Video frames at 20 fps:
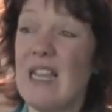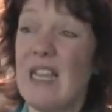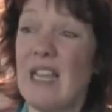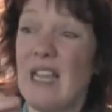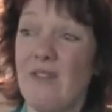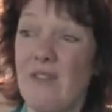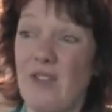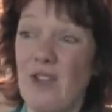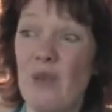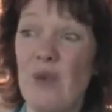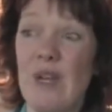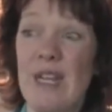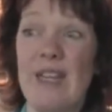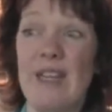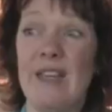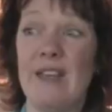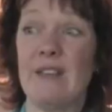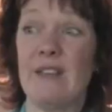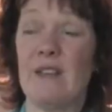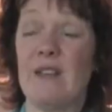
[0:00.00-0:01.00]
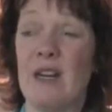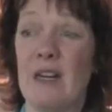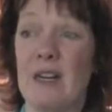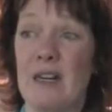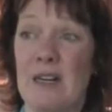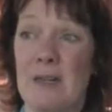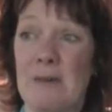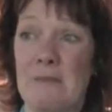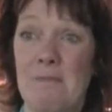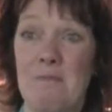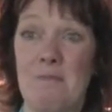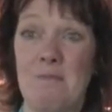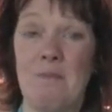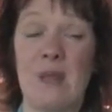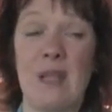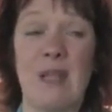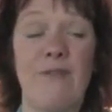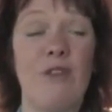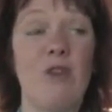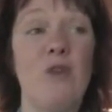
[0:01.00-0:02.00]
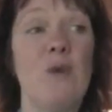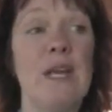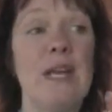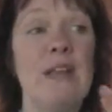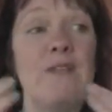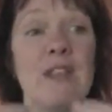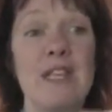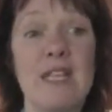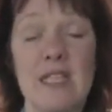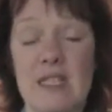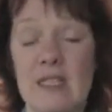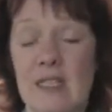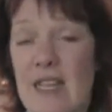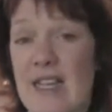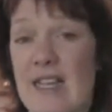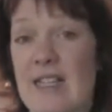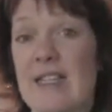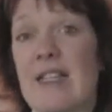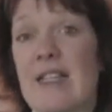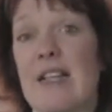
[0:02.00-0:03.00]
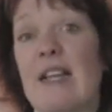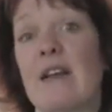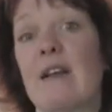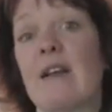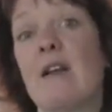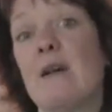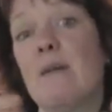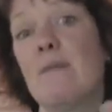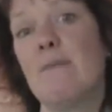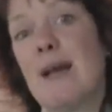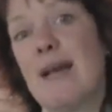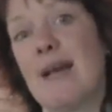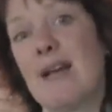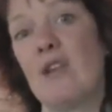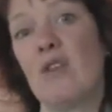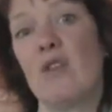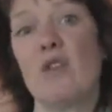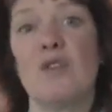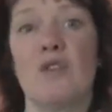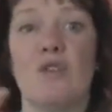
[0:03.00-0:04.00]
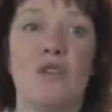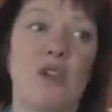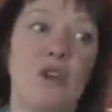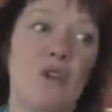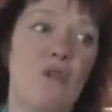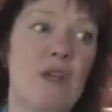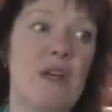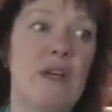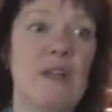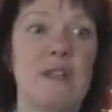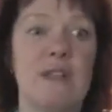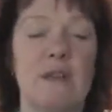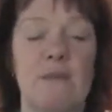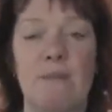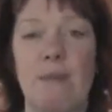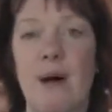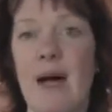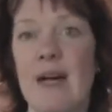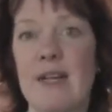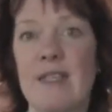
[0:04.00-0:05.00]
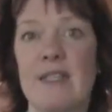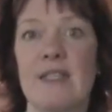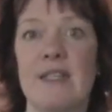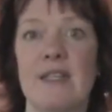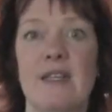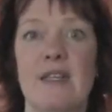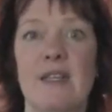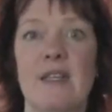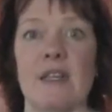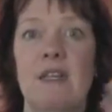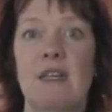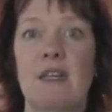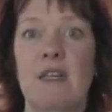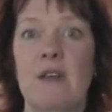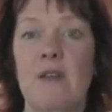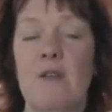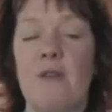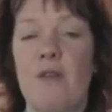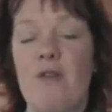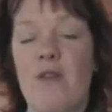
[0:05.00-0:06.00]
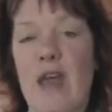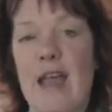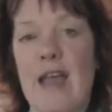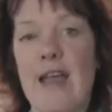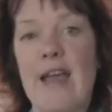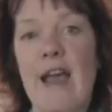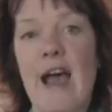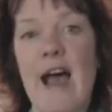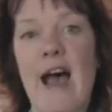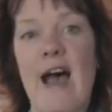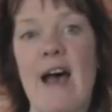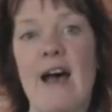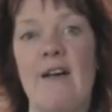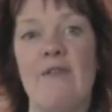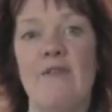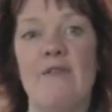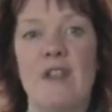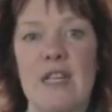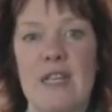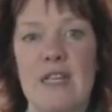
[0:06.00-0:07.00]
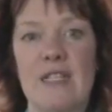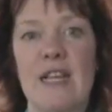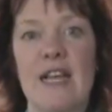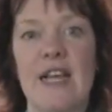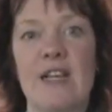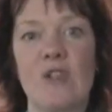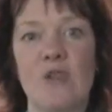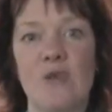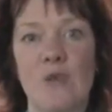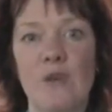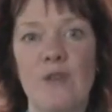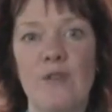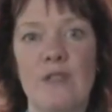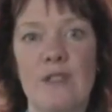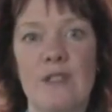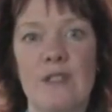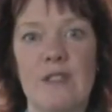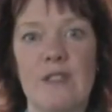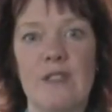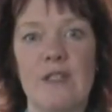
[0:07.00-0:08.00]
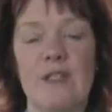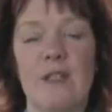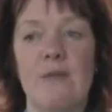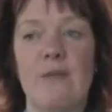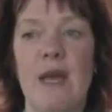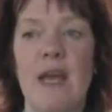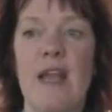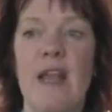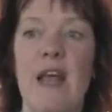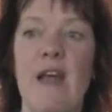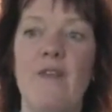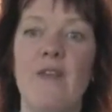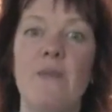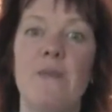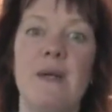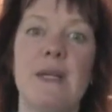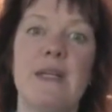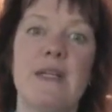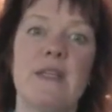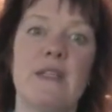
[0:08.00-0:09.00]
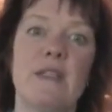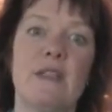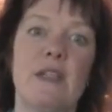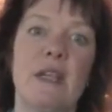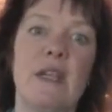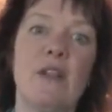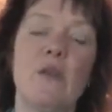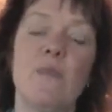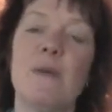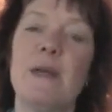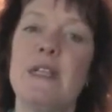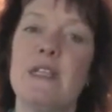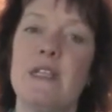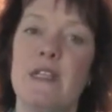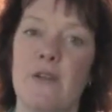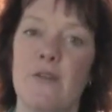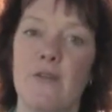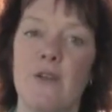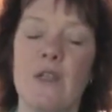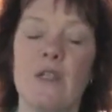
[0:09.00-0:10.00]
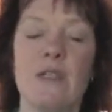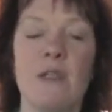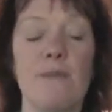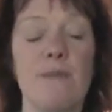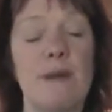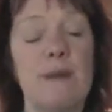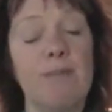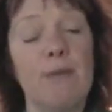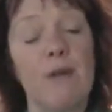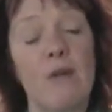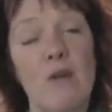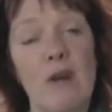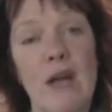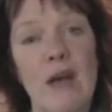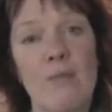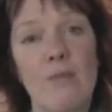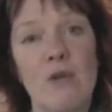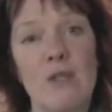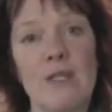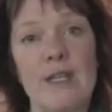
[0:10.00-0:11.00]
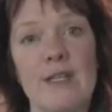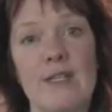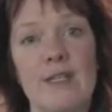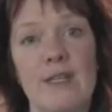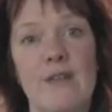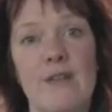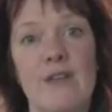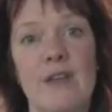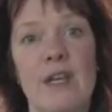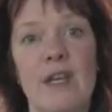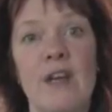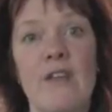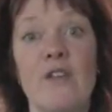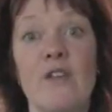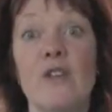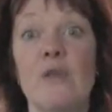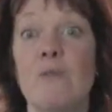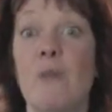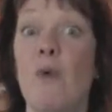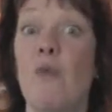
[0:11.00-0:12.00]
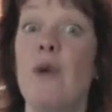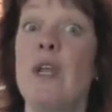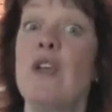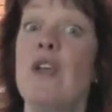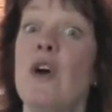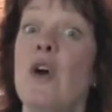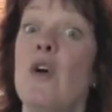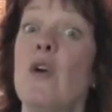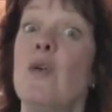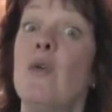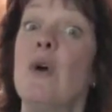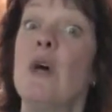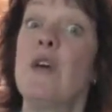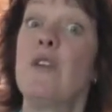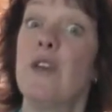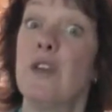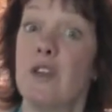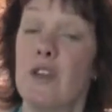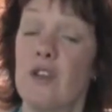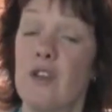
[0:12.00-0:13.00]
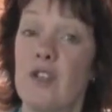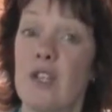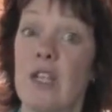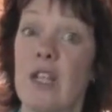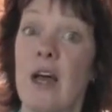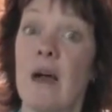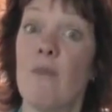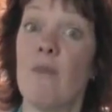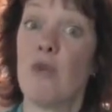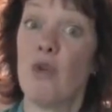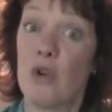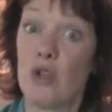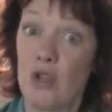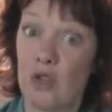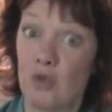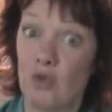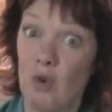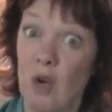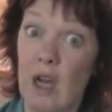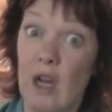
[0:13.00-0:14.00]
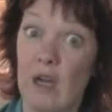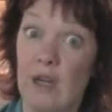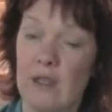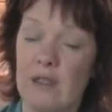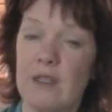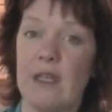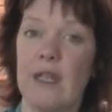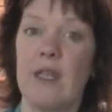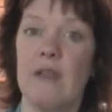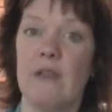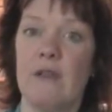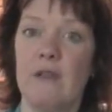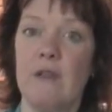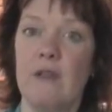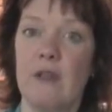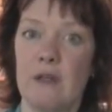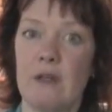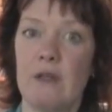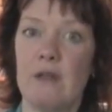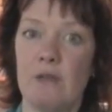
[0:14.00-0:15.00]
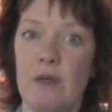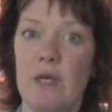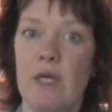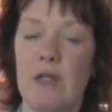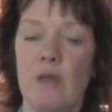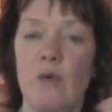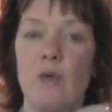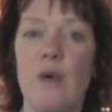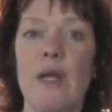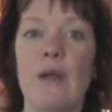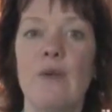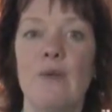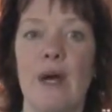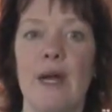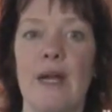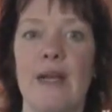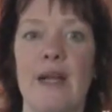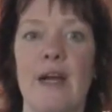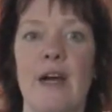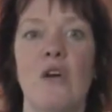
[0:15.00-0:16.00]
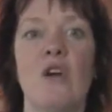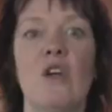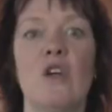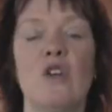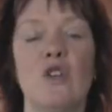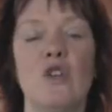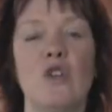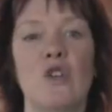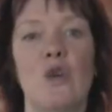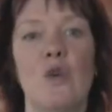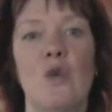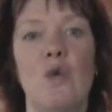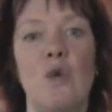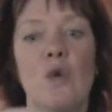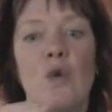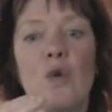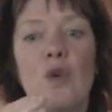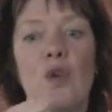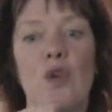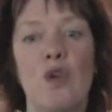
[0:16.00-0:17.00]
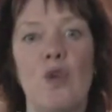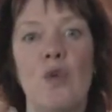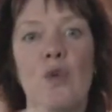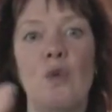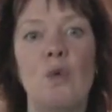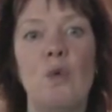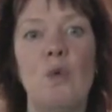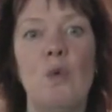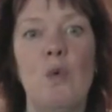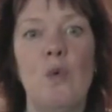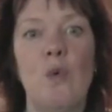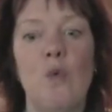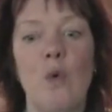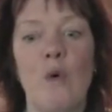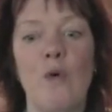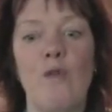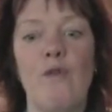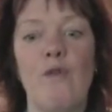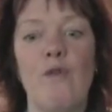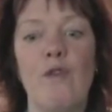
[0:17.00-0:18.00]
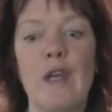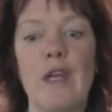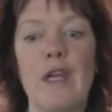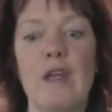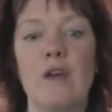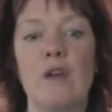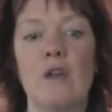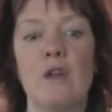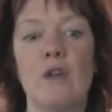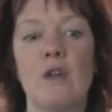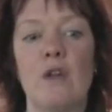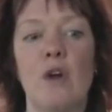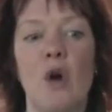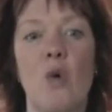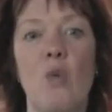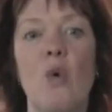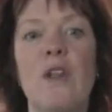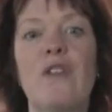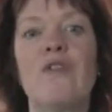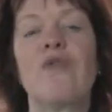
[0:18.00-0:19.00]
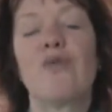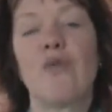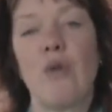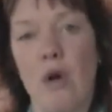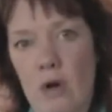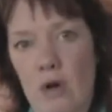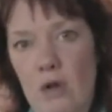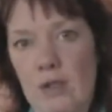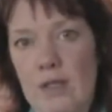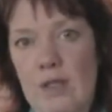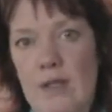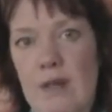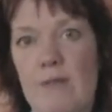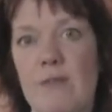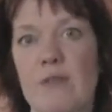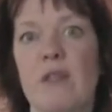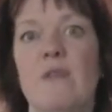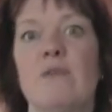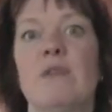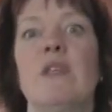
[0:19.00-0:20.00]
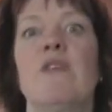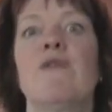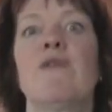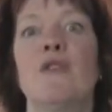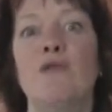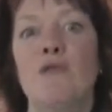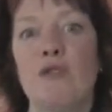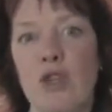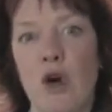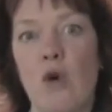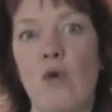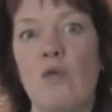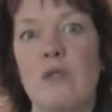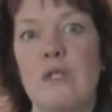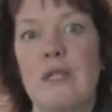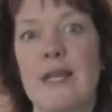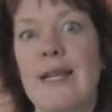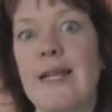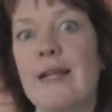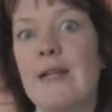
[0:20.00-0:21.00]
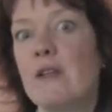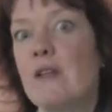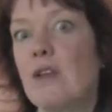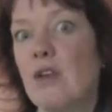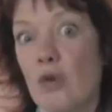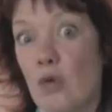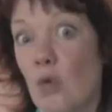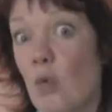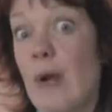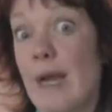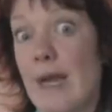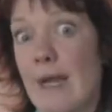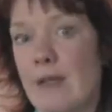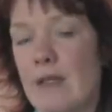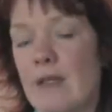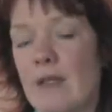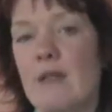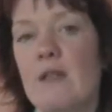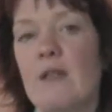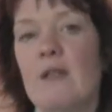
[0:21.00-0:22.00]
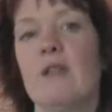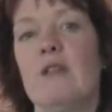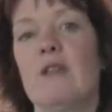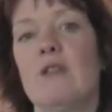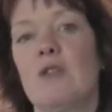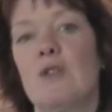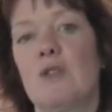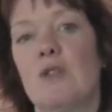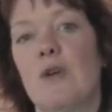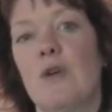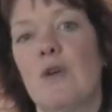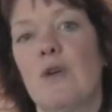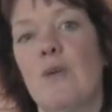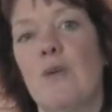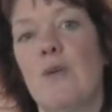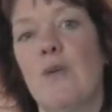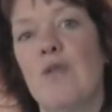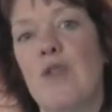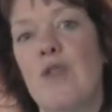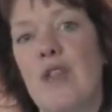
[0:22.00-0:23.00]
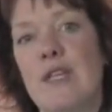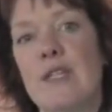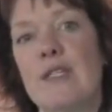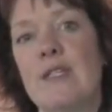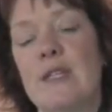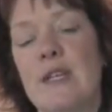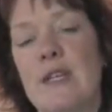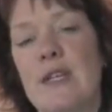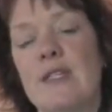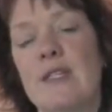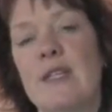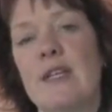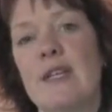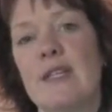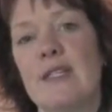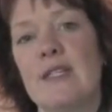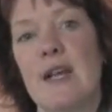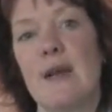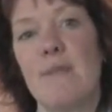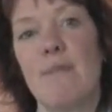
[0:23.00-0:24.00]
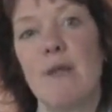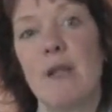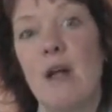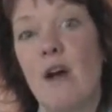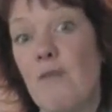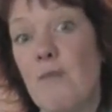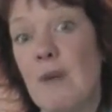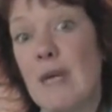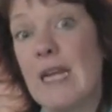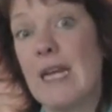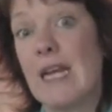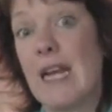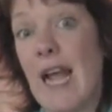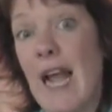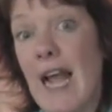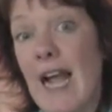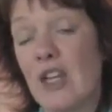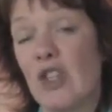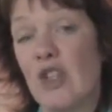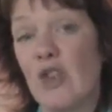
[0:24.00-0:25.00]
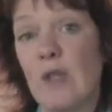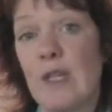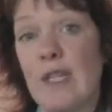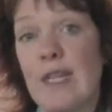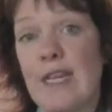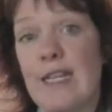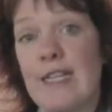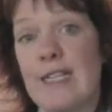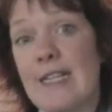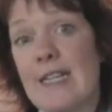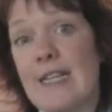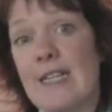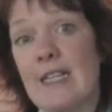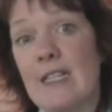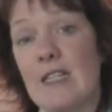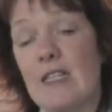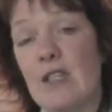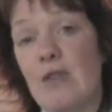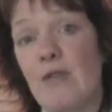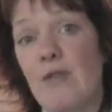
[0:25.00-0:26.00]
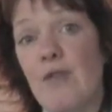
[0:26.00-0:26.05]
if you eat um, if you eat these things like bagels or donuts and pasta, they have these exorphins in them, and everybody's a little bit different. Some people are a lot more sensitive than others, but we know that there's a lot more drugs in the in the wheat right now. So you will feel withdrawal symptoms if you don't eat your wheat. So this is an example of being actually addicted to